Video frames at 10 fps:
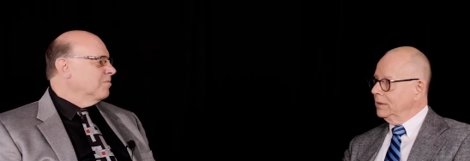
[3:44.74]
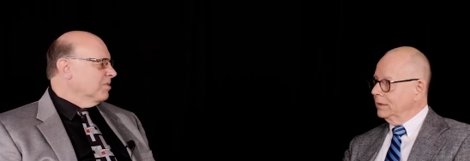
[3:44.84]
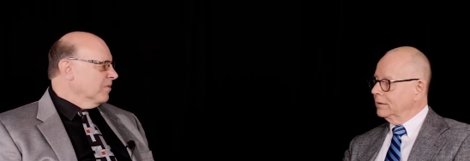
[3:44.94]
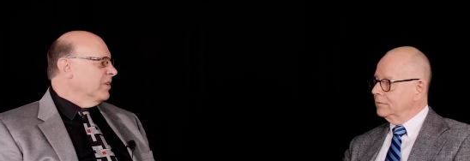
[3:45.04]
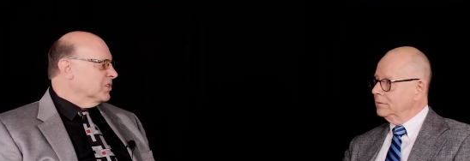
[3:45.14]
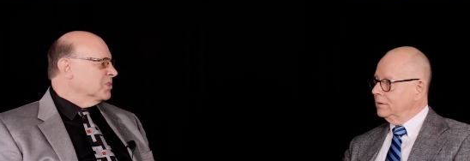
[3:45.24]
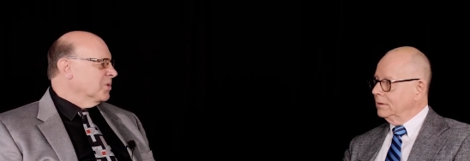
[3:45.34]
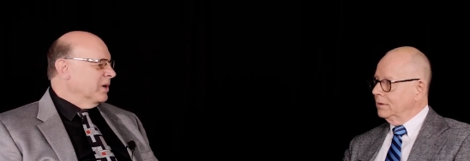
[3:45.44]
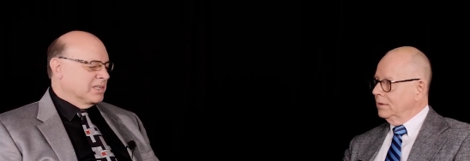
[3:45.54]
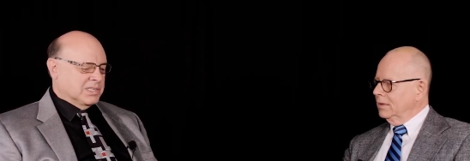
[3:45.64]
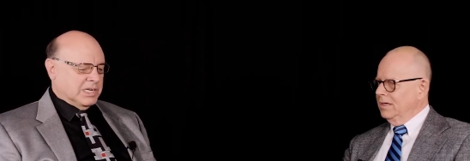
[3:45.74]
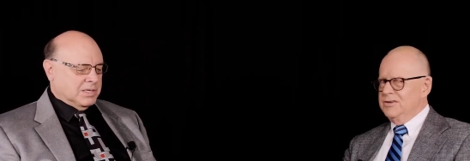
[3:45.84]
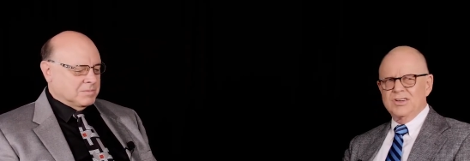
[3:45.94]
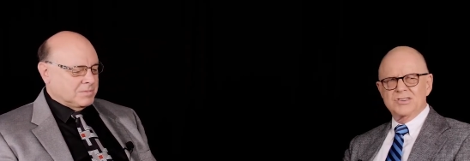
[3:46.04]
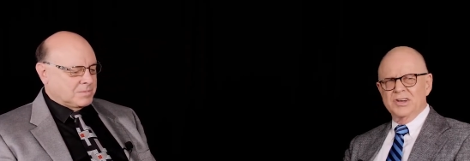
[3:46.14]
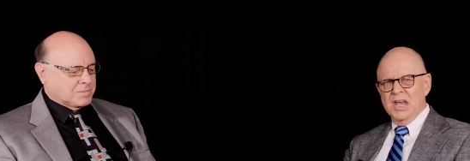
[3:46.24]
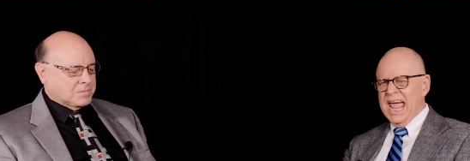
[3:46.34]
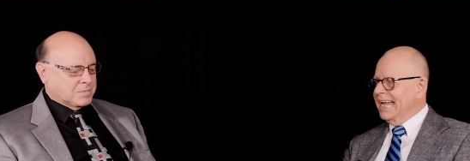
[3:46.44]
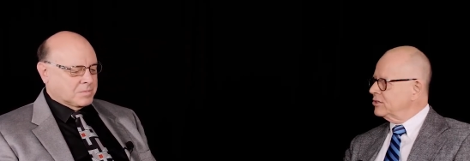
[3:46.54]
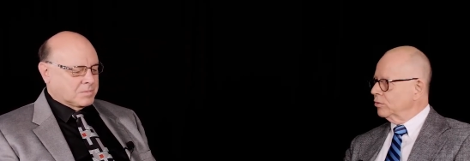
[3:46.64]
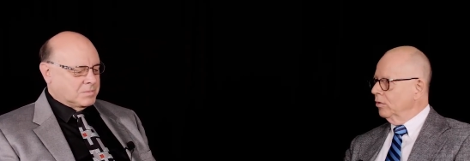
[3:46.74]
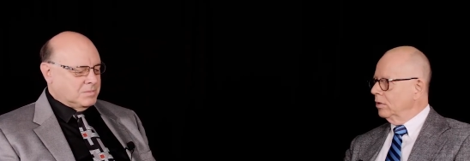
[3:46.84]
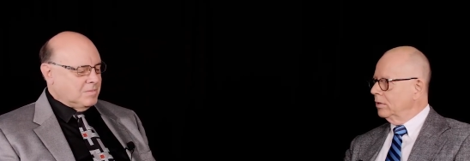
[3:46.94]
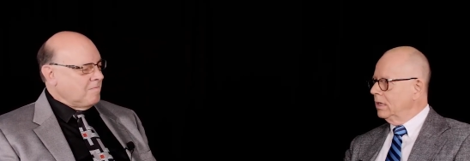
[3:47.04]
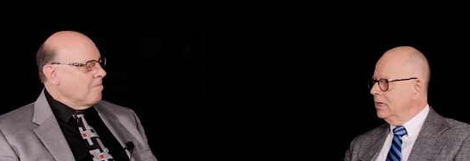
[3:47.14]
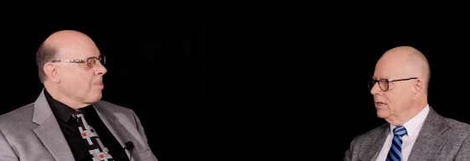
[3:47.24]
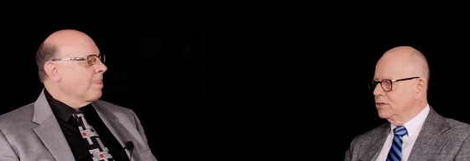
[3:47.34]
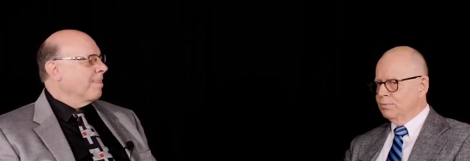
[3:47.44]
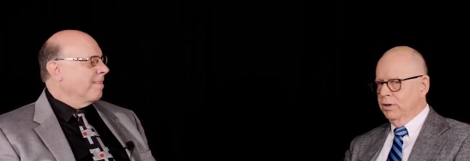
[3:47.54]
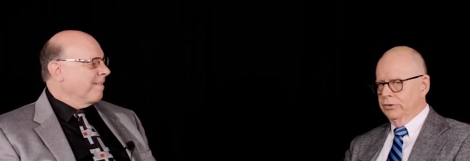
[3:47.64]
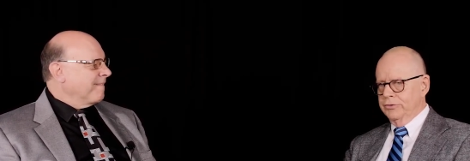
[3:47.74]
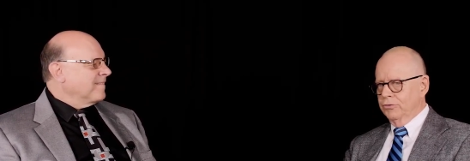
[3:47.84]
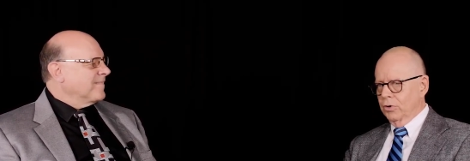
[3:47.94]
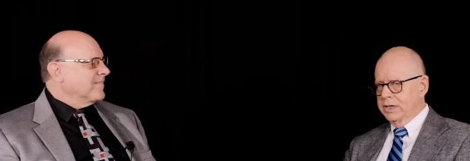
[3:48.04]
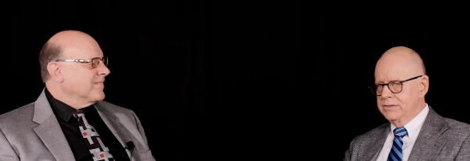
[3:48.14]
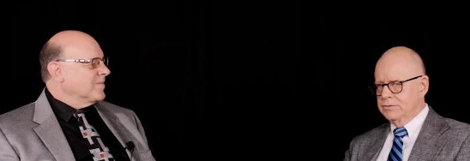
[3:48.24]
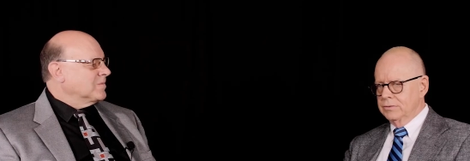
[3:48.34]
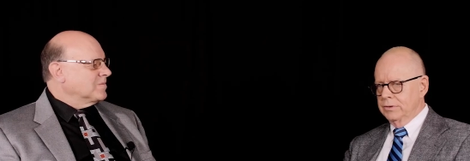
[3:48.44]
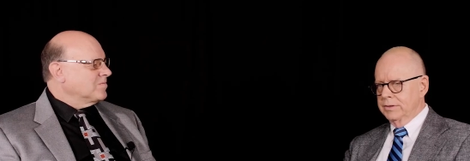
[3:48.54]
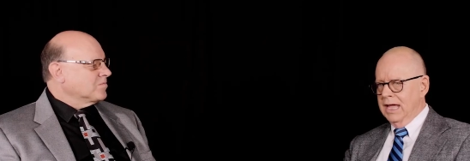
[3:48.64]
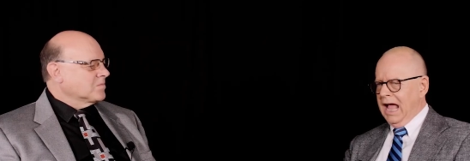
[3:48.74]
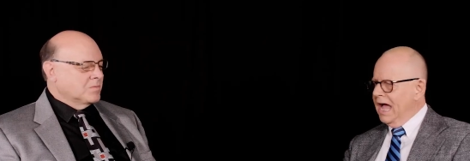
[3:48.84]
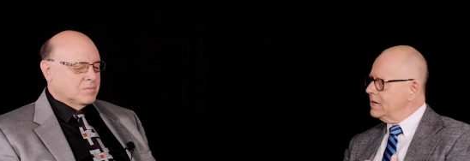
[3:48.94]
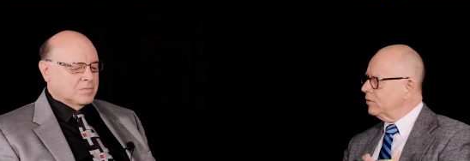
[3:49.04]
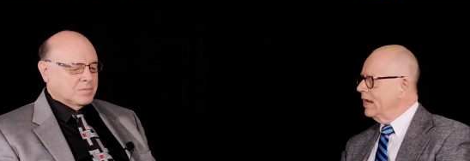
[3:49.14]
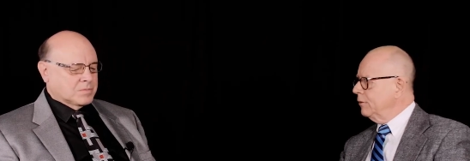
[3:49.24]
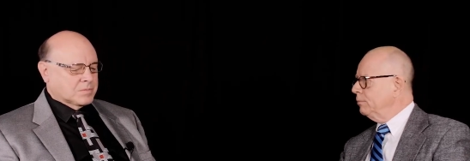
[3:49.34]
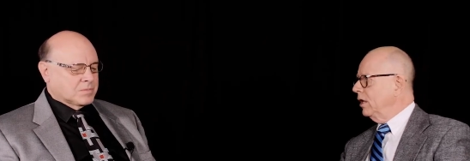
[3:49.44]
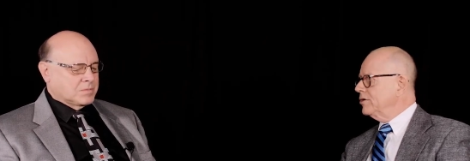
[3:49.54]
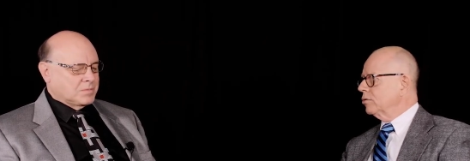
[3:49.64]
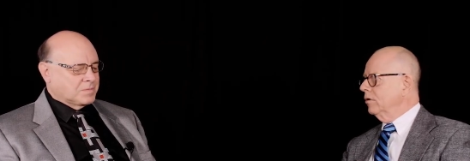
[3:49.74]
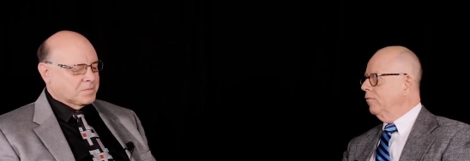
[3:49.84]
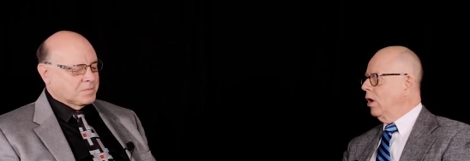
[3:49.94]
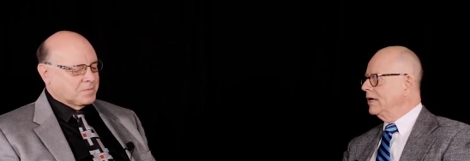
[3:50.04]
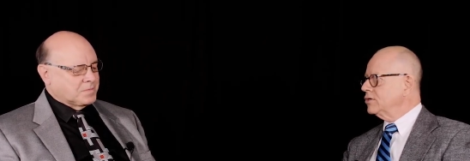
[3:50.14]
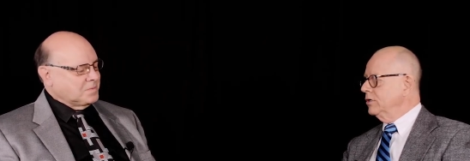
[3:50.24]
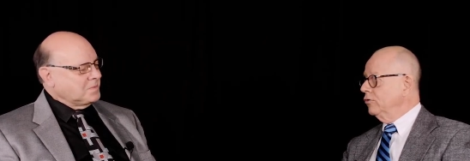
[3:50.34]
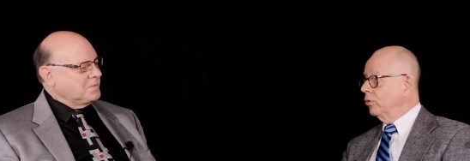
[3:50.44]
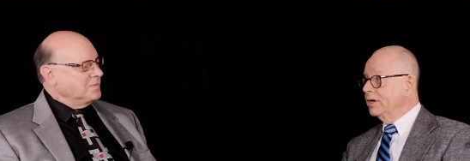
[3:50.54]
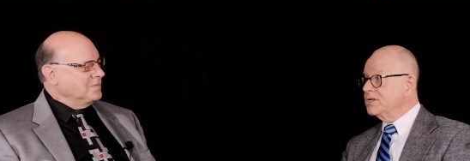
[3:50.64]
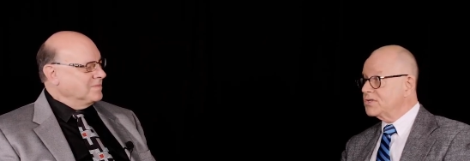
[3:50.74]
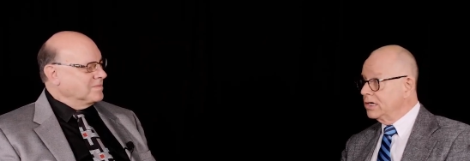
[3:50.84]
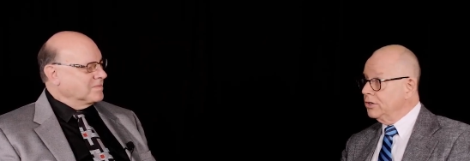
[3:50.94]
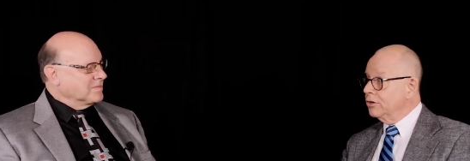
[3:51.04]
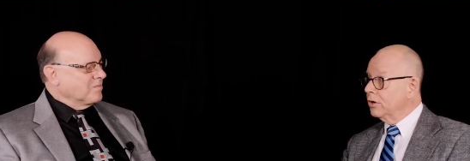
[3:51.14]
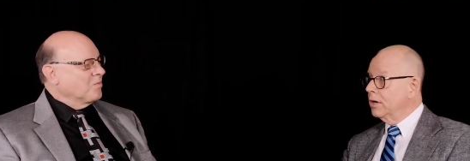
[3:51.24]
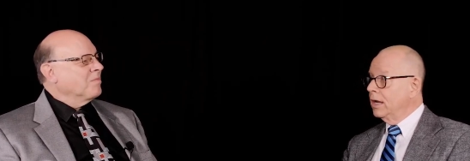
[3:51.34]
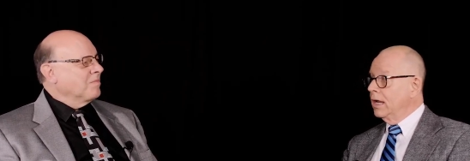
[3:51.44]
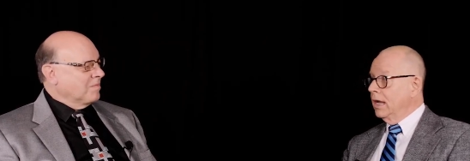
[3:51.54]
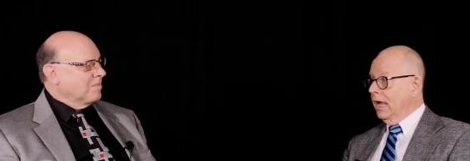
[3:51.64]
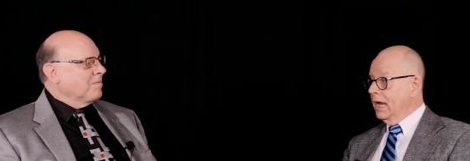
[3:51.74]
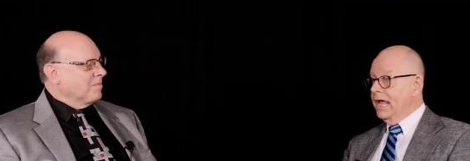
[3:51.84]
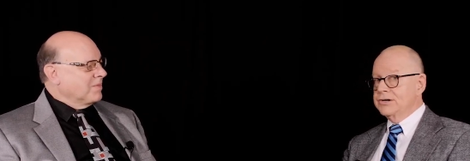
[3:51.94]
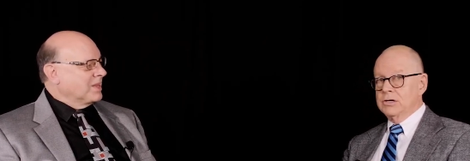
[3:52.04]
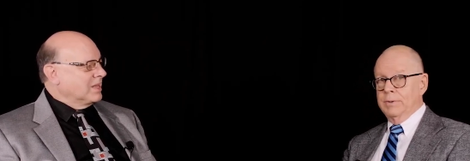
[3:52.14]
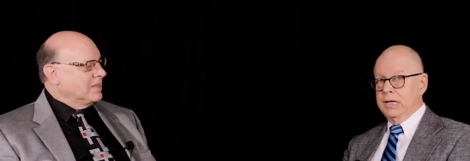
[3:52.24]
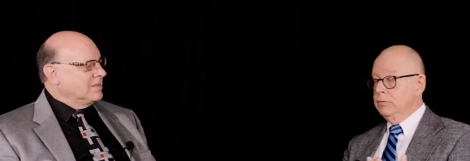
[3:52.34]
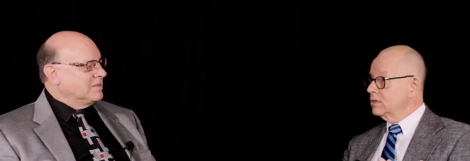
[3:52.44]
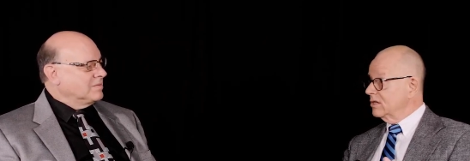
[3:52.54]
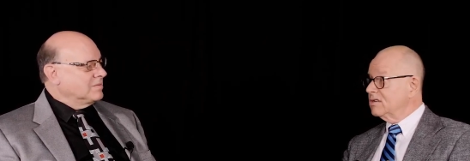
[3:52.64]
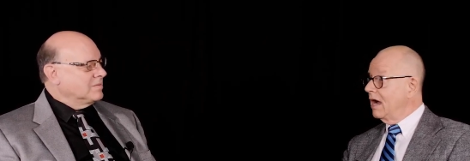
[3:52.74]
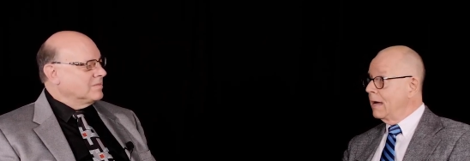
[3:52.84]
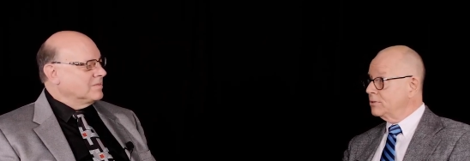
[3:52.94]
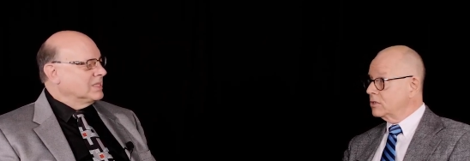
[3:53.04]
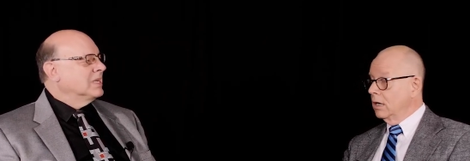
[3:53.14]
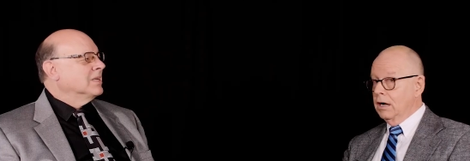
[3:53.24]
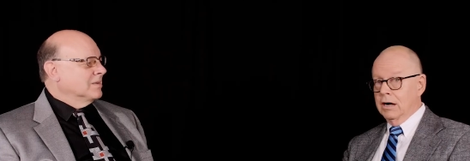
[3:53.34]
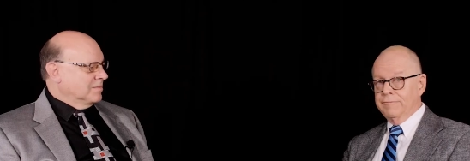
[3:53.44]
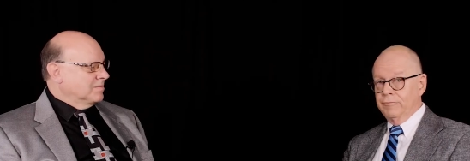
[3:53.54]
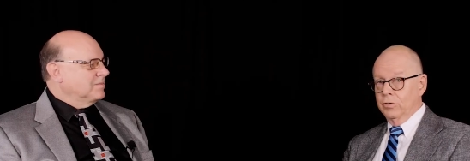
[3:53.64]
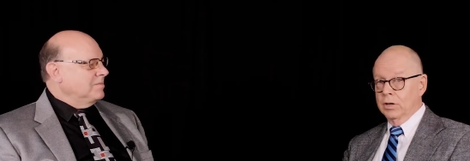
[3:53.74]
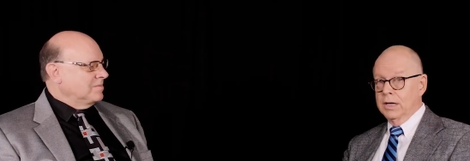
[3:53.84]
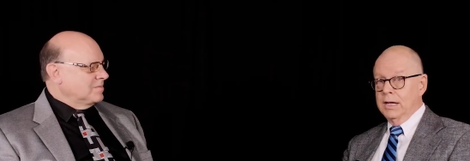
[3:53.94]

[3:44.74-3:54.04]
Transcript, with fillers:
Speaker 1: of yeah. professional wrestling.
Speaker 2: Just a natural. He and his brother Dory too. The I never had the pleasure of watching Dory Senior in action, but he was a top star for mm-hmm.